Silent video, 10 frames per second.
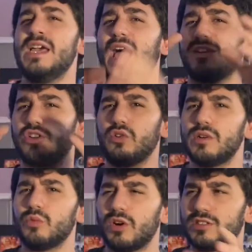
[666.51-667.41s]
I know it
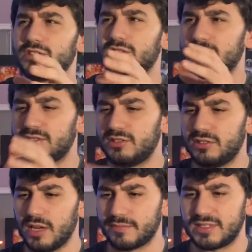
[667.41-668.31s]
was
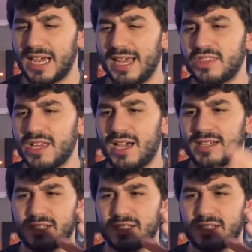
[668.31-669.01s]
Tython